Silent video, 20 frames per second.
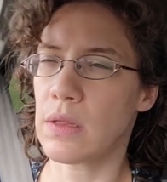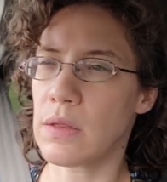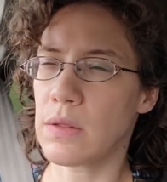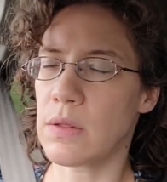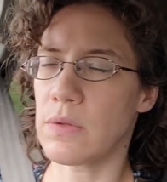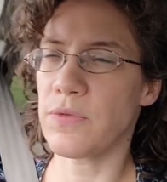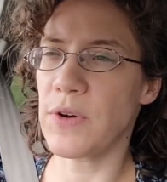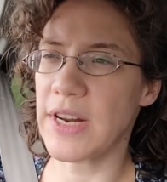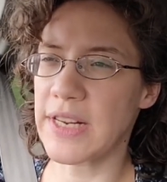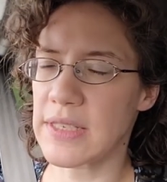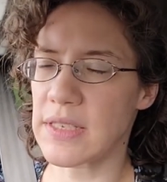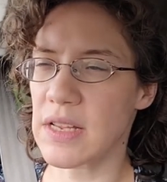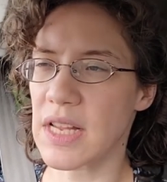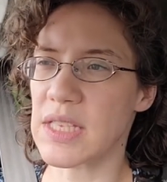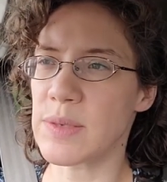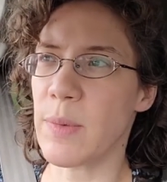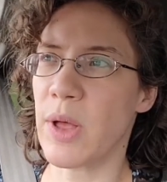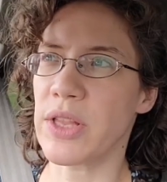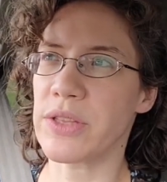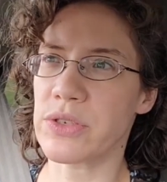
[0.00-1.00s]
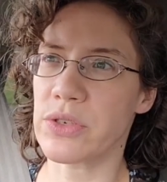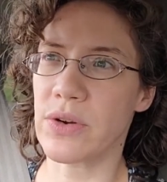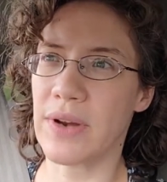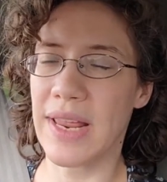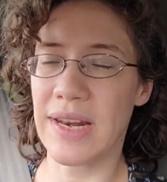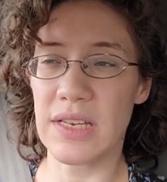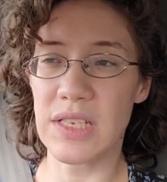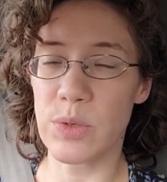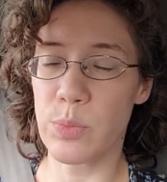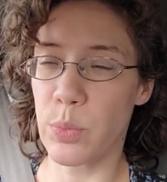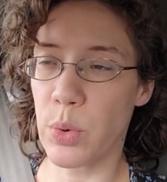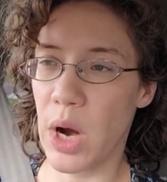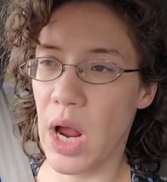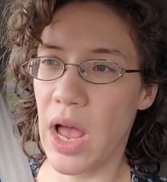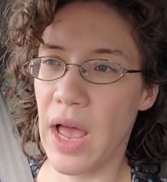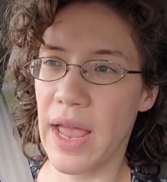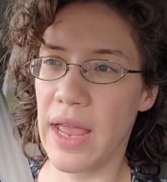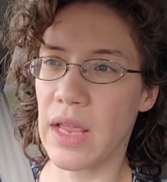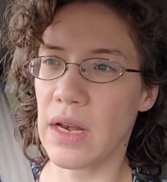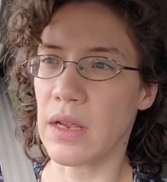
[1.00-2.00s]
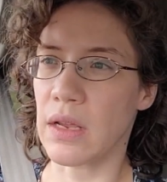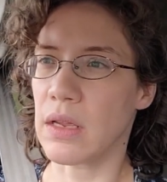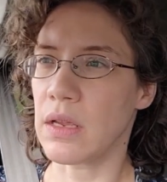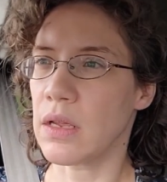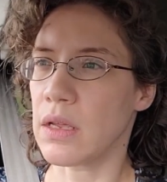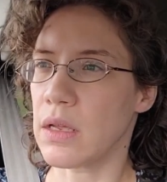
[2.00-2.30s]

Frankenstein's monster and his bride.